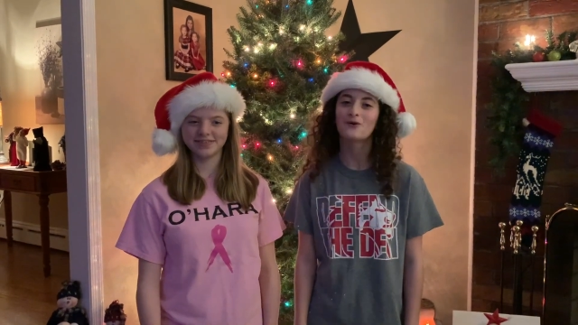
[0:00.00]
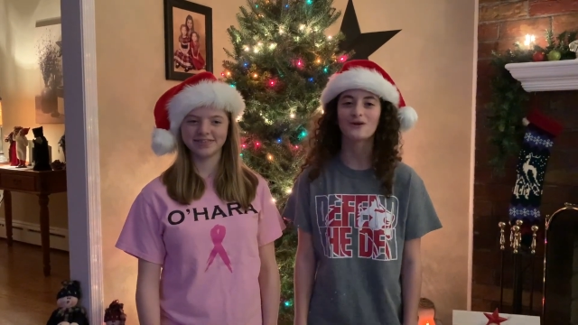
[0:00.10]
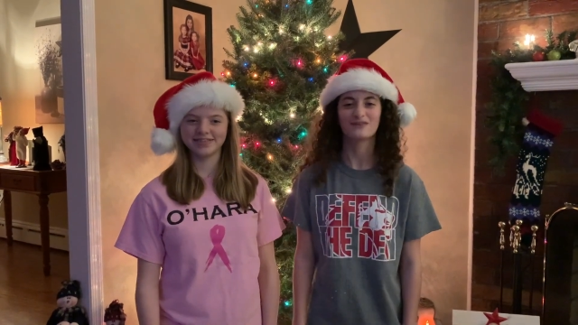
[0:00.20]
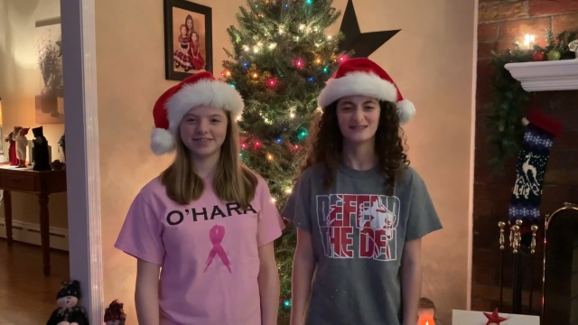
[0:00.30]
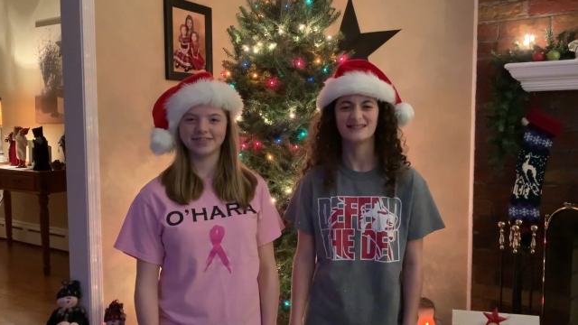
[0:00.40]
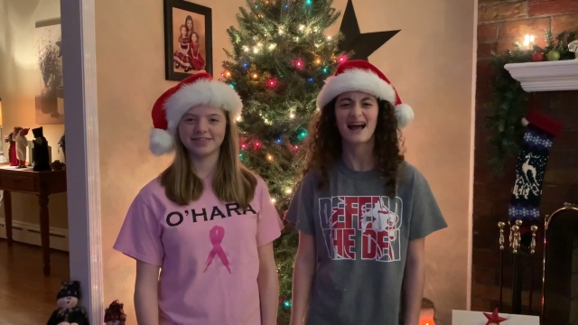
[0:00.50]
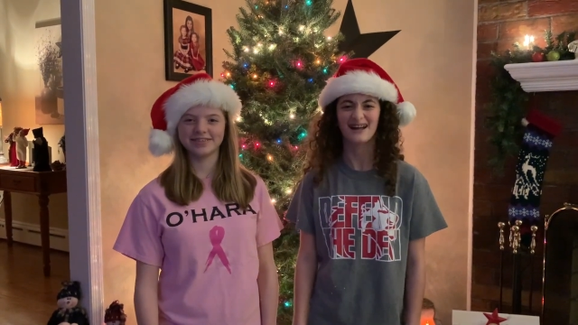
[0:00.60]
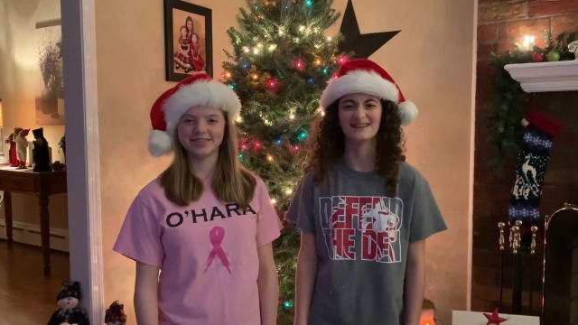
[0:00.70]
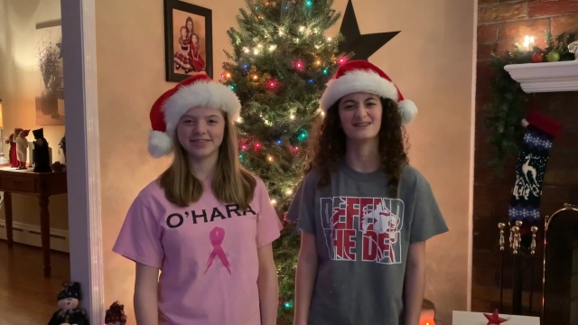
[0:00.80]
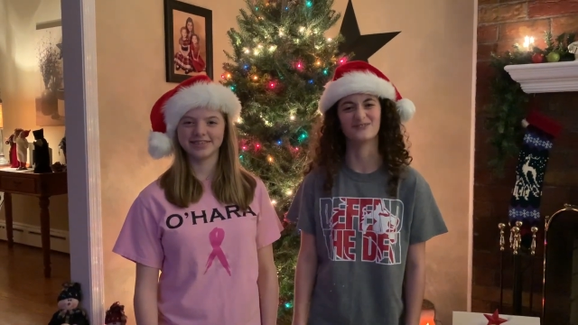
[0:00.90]

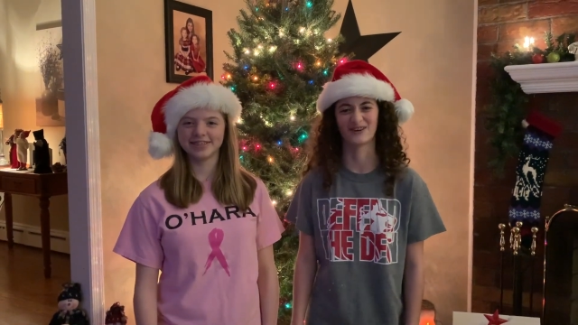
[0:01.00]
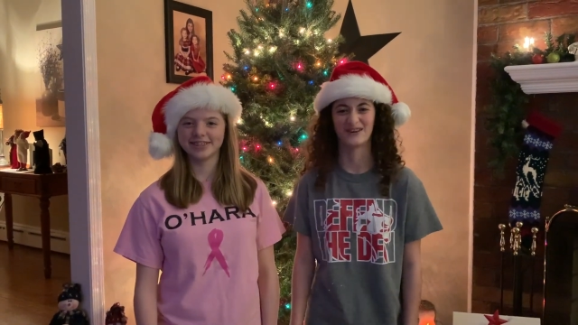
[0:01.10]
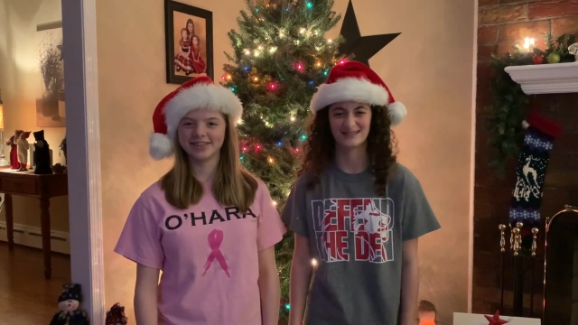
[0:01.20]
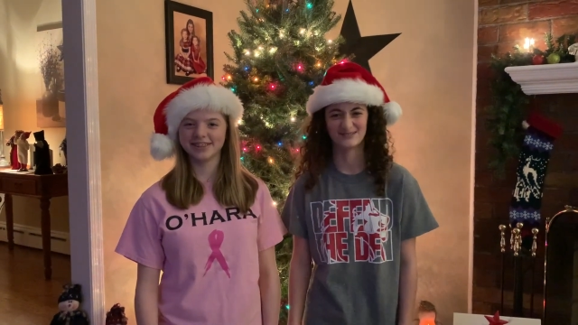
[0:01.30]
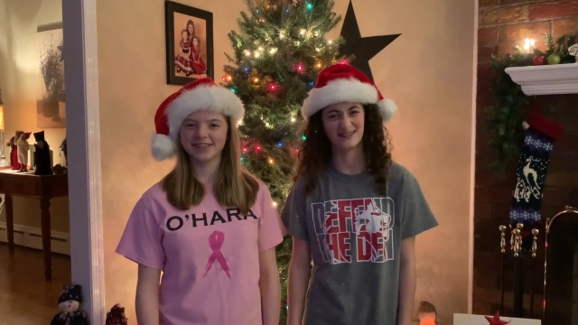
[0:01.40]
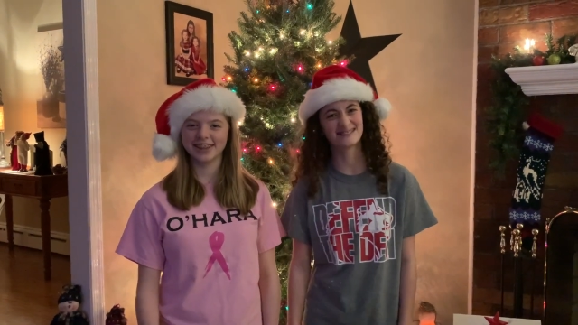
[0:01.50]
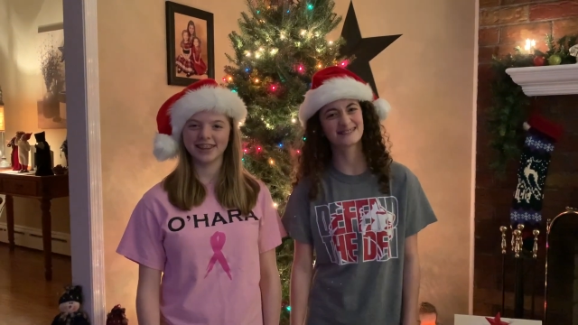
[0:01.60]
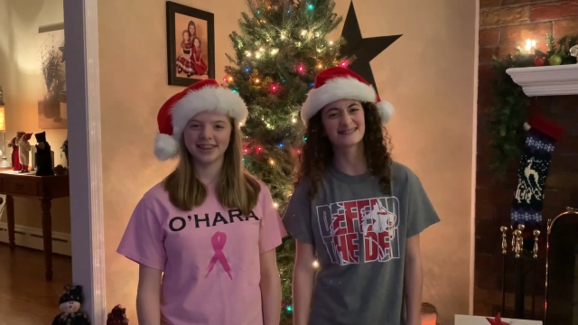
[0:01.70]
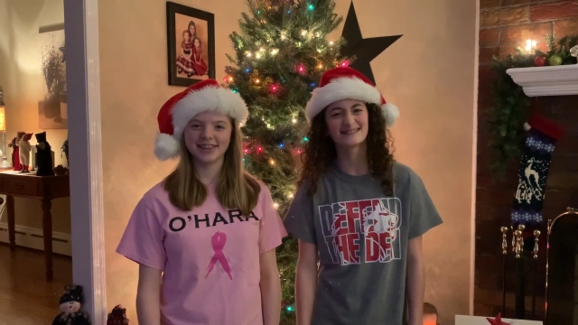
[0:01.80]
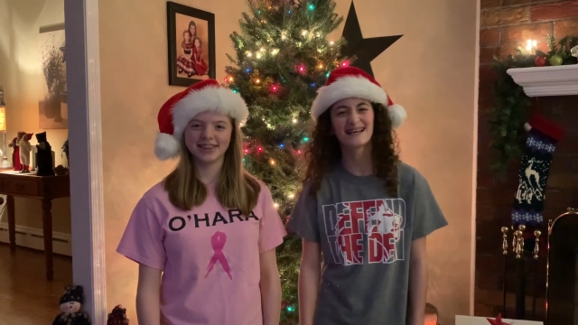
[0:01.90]
Speaker 1: originality for Christmas.
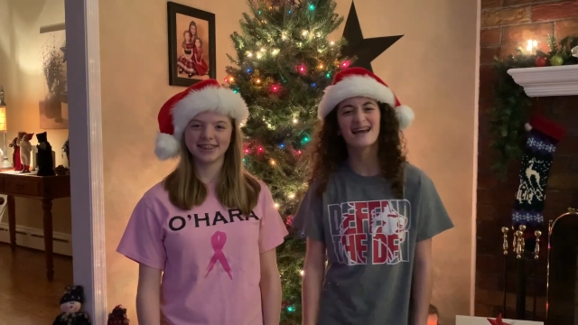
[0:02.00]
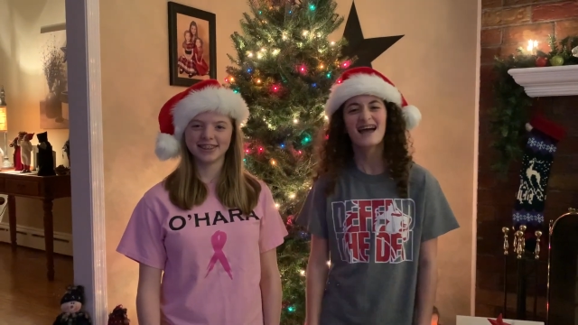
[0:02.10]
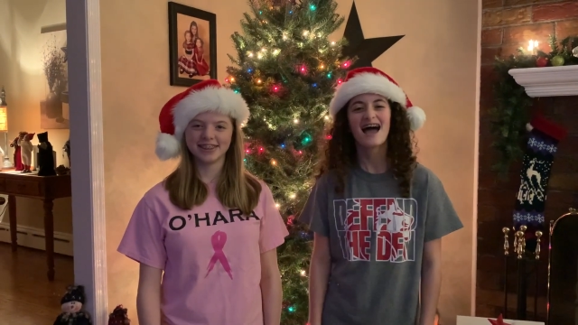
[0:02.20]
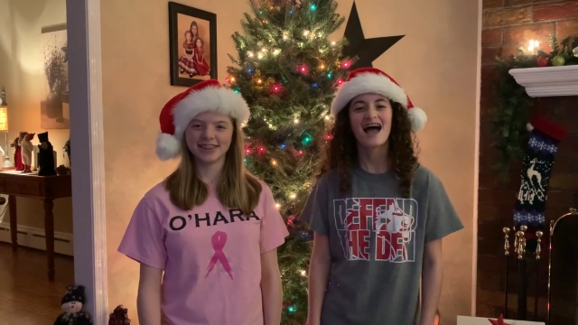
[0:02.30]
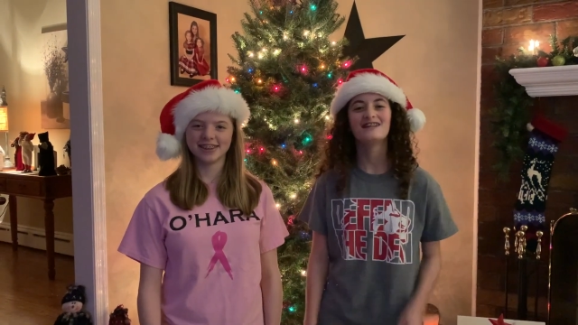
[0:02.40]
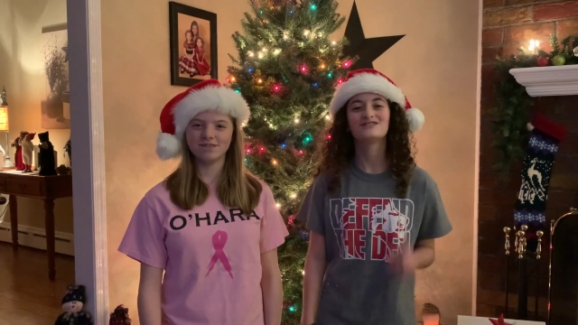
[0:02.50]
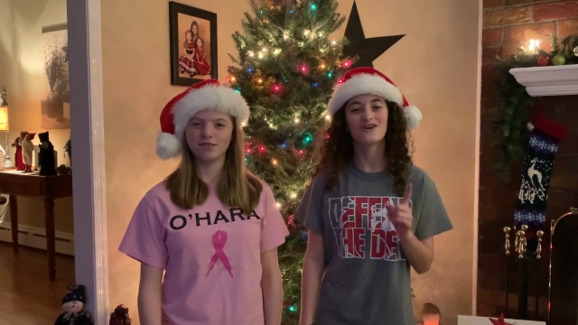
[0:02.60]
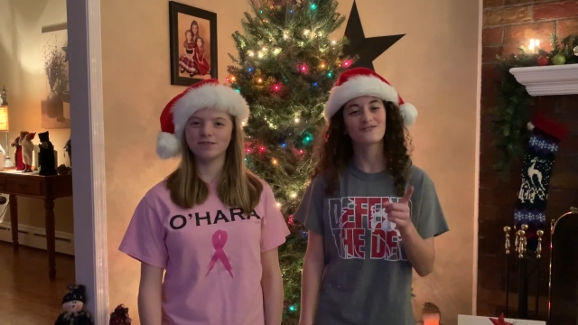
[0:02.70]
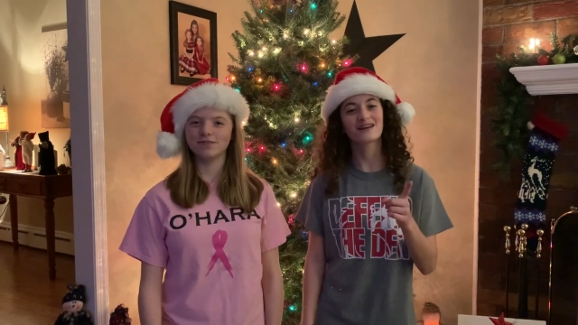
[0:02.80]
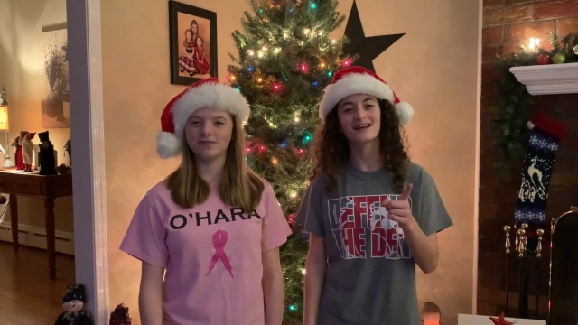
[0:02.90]
And don't
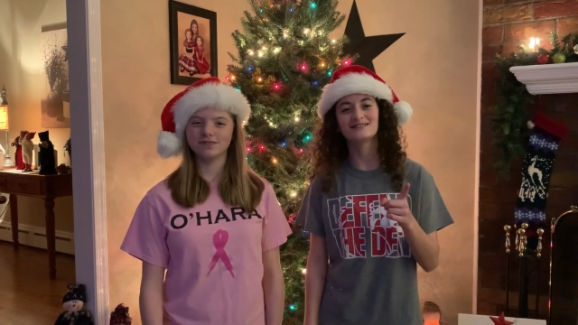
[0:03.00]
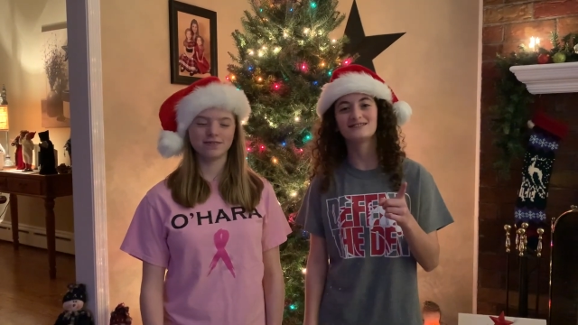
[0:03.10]
forget to